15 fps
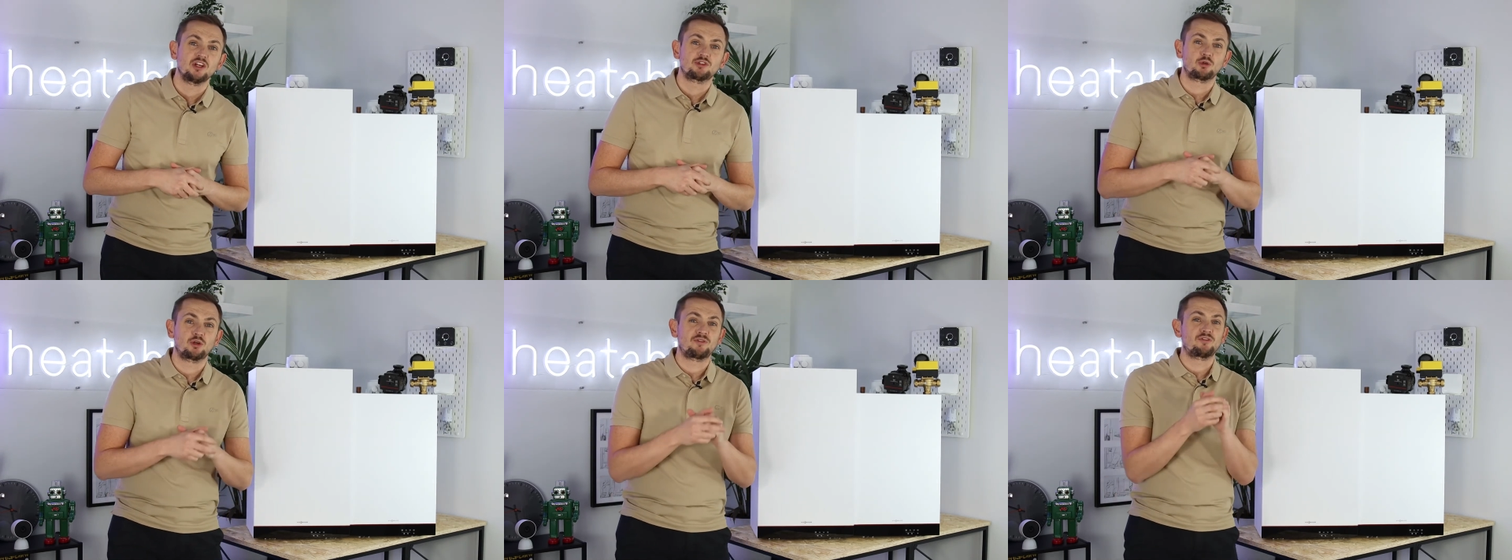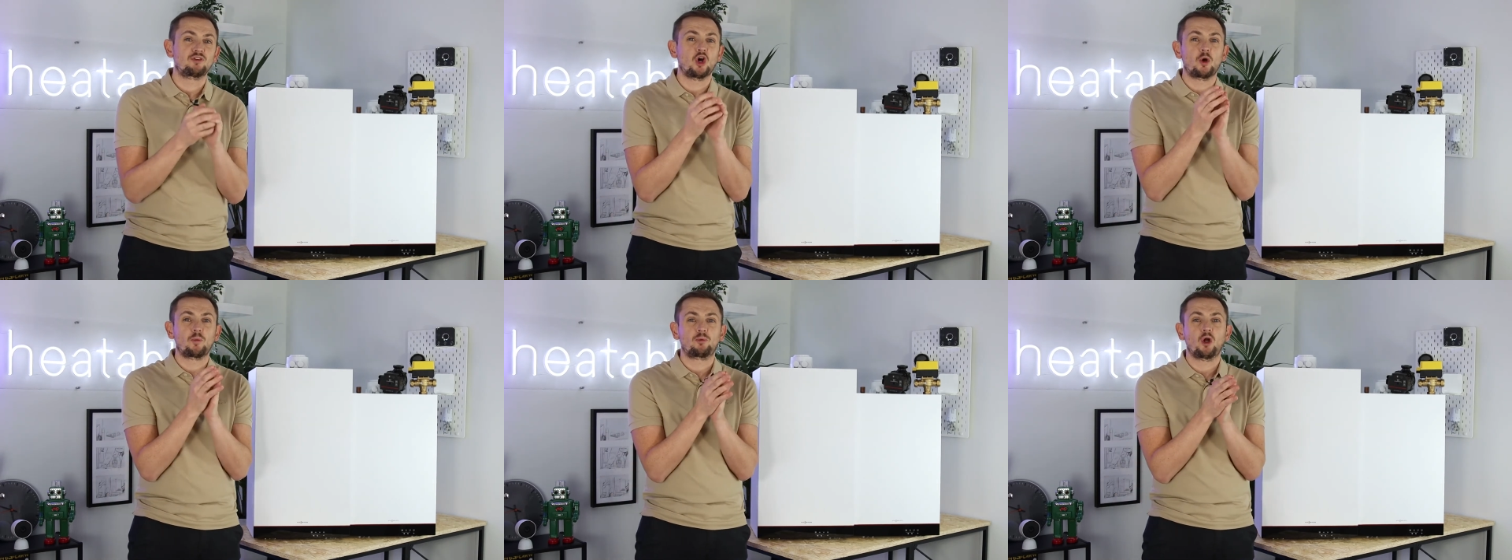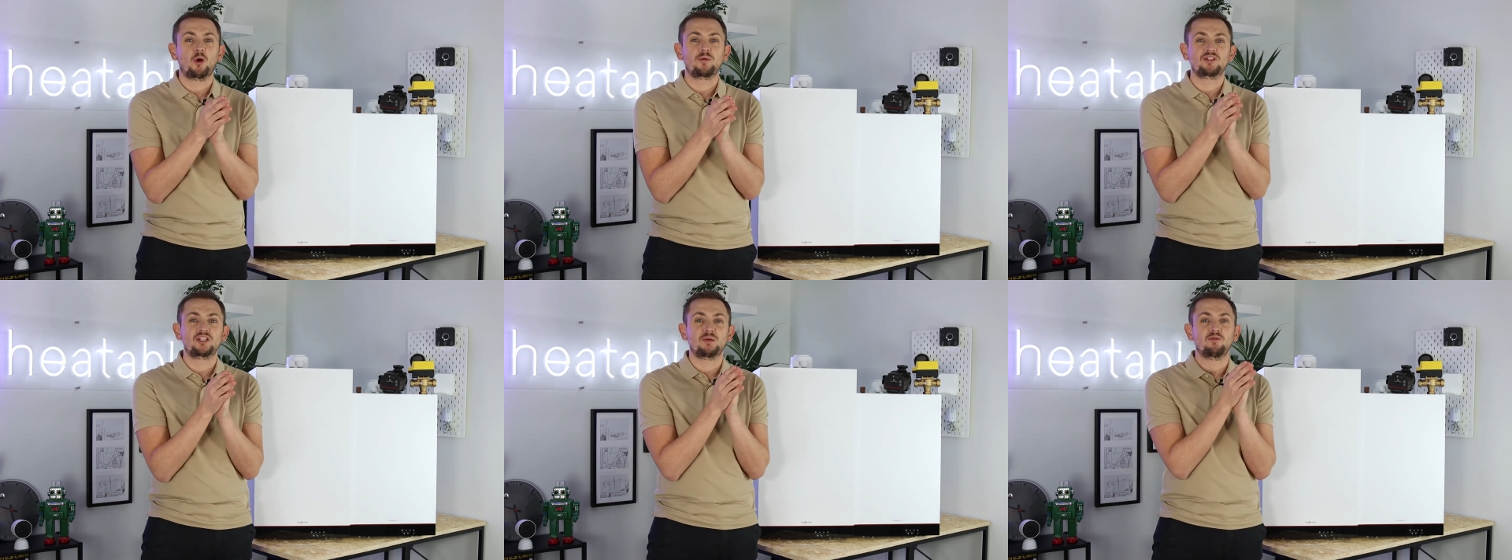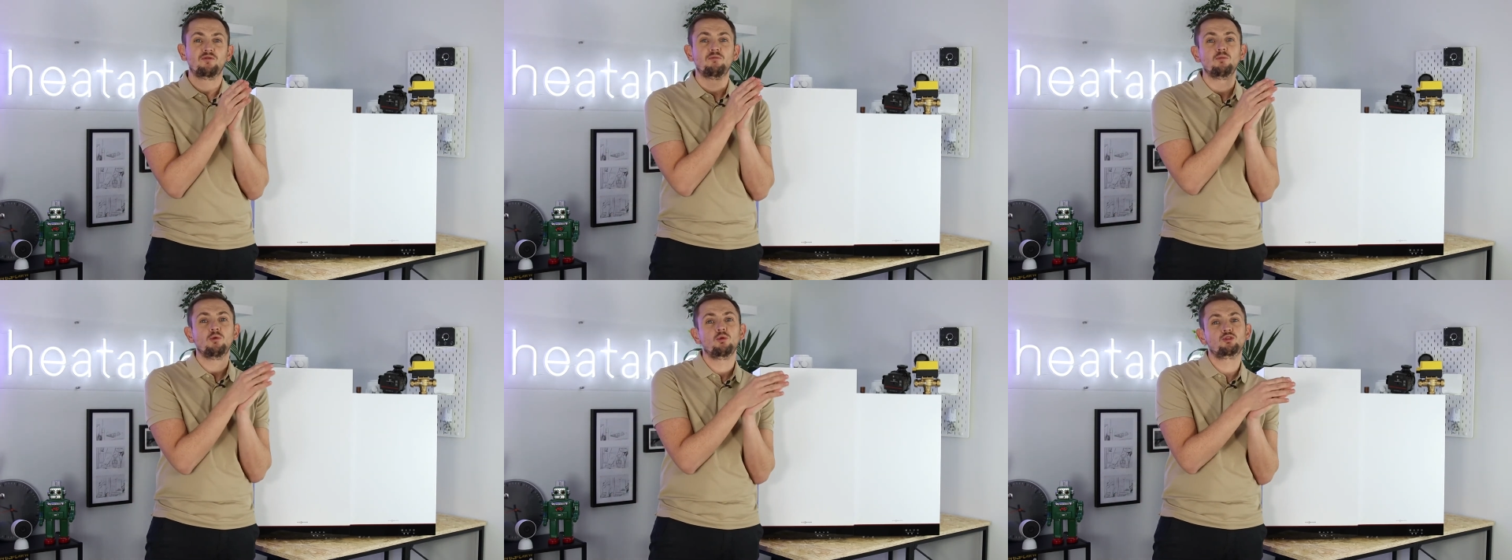So if you've got a property
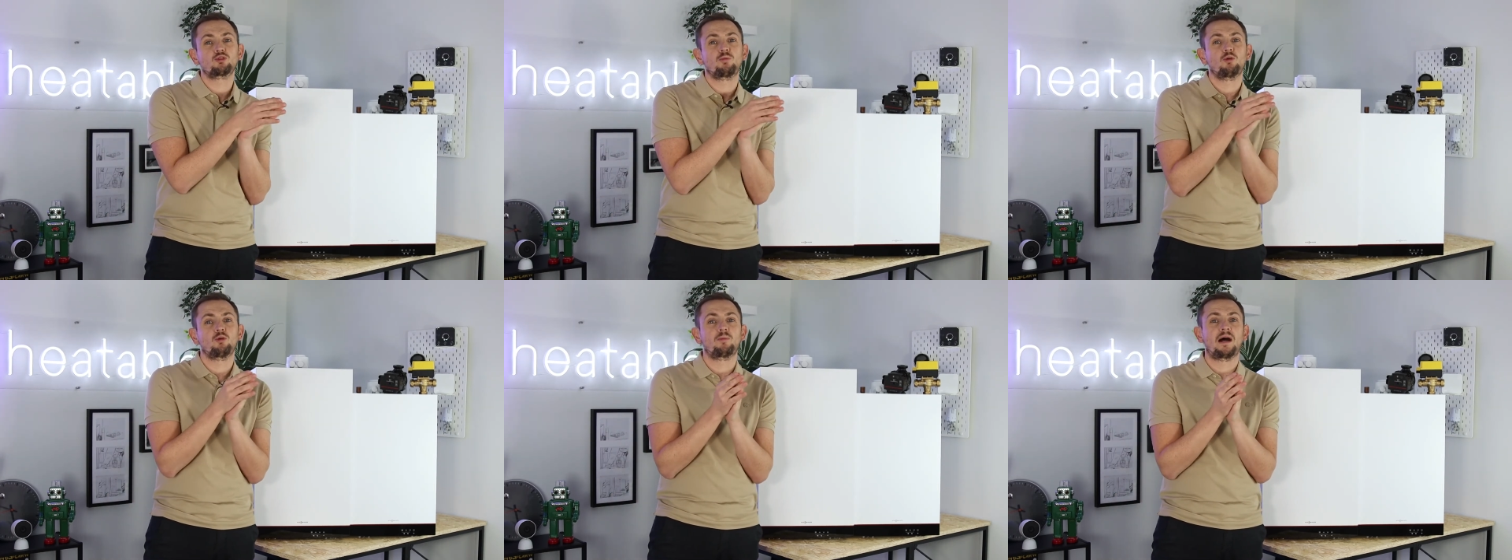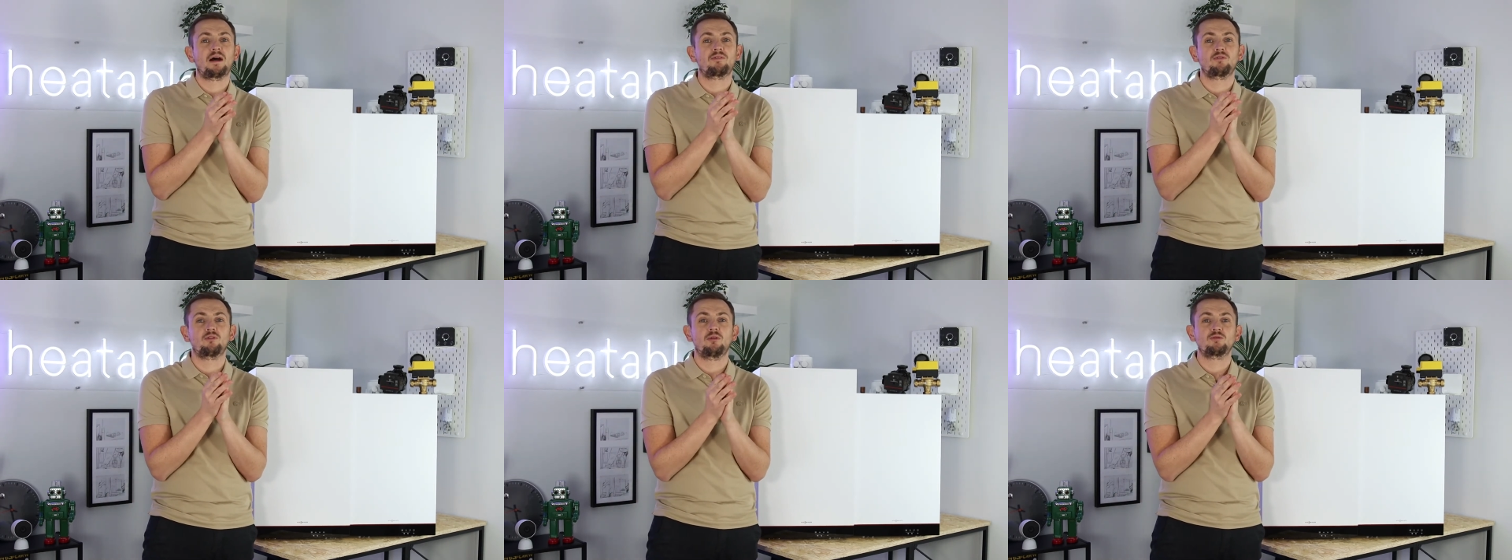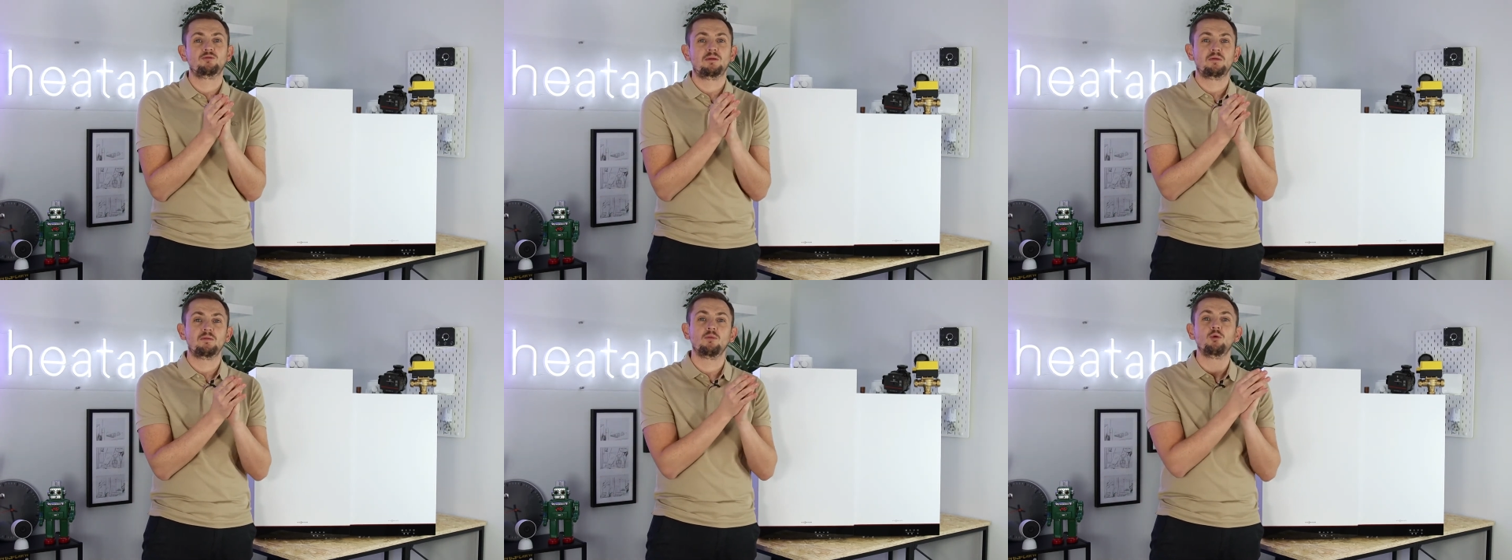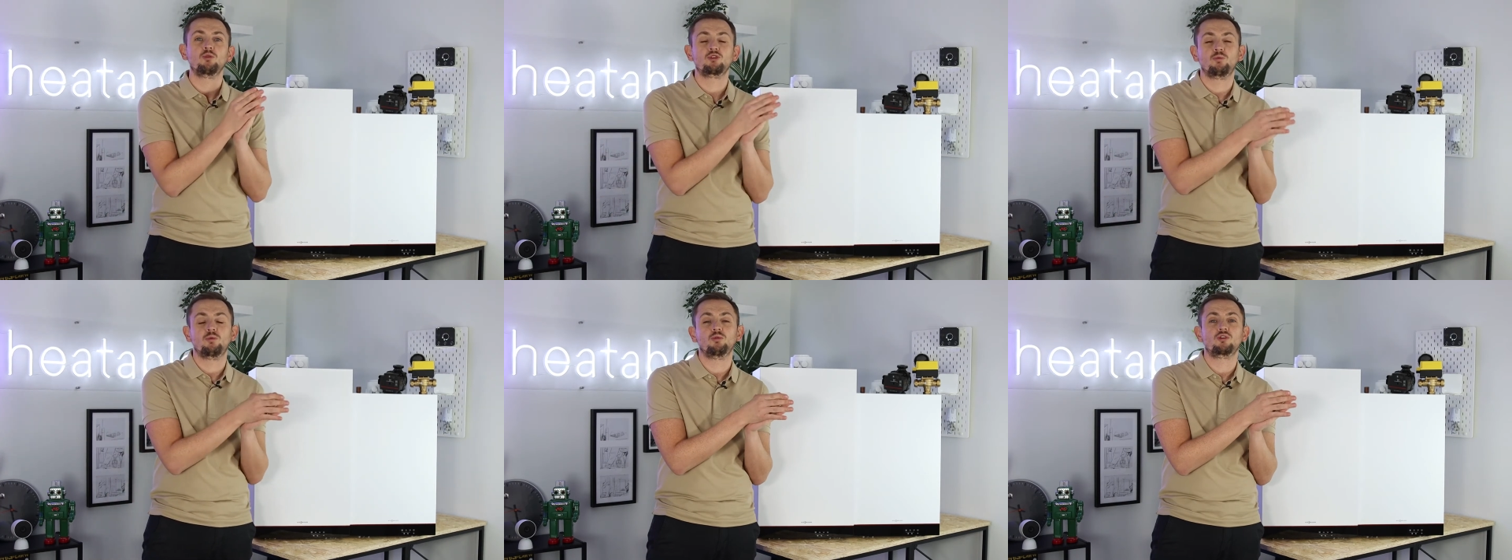with multiple bathrooms, maybe
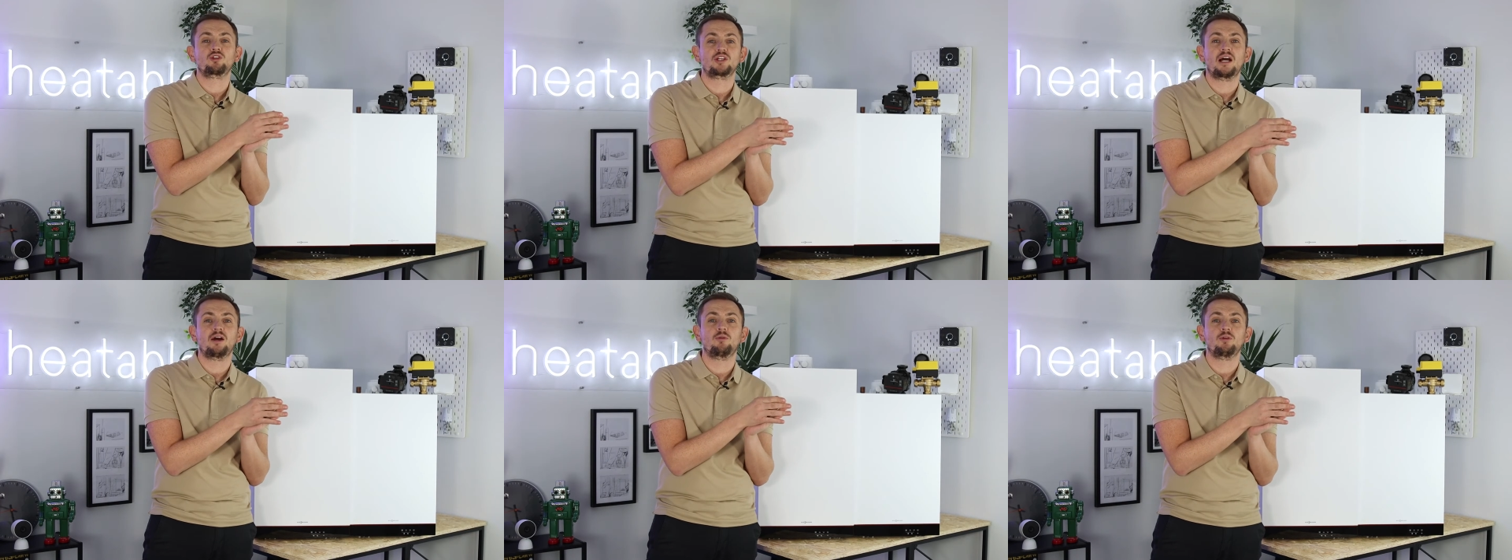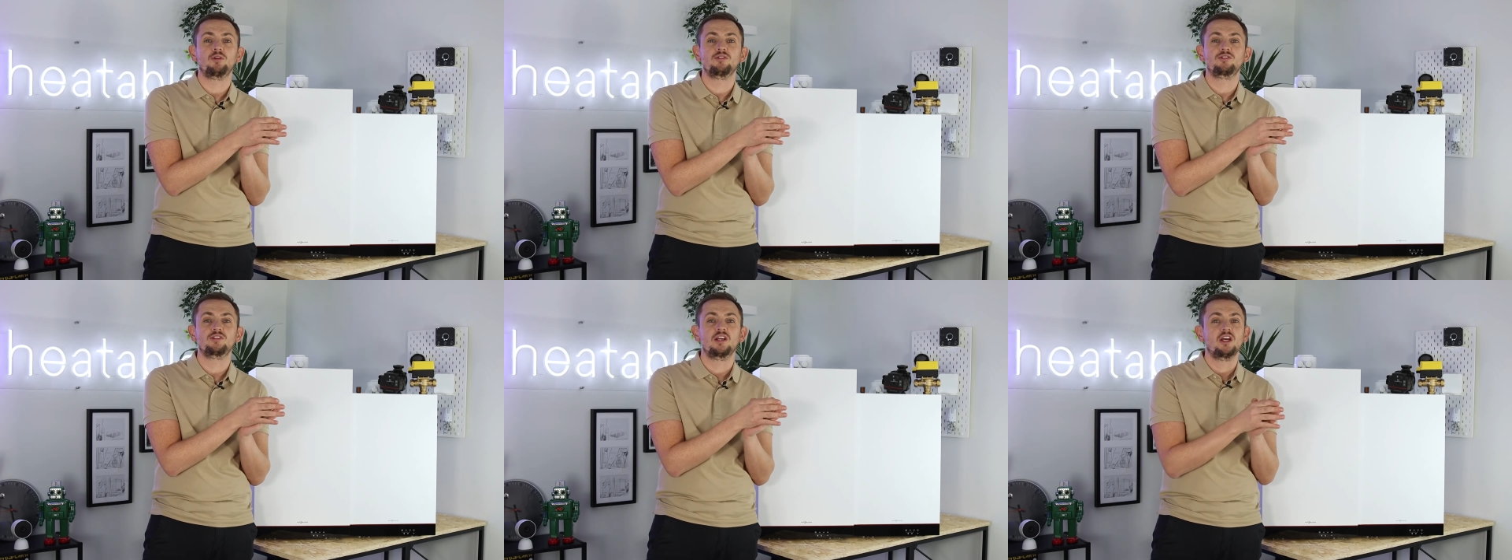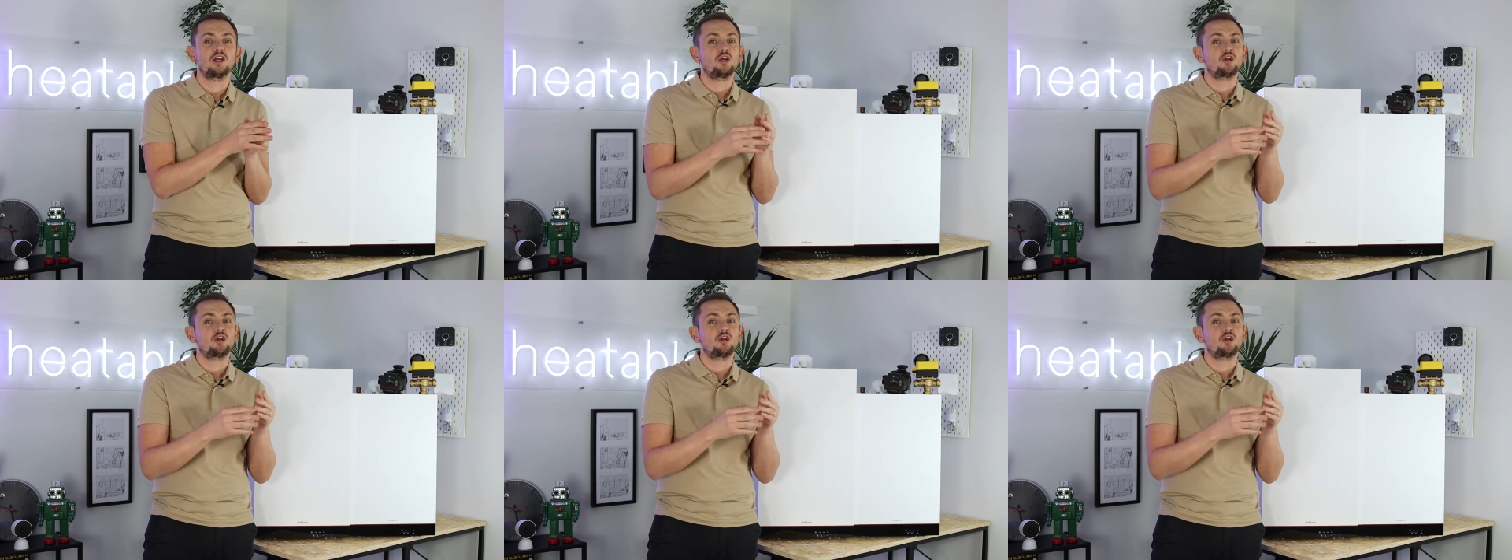multiple showers,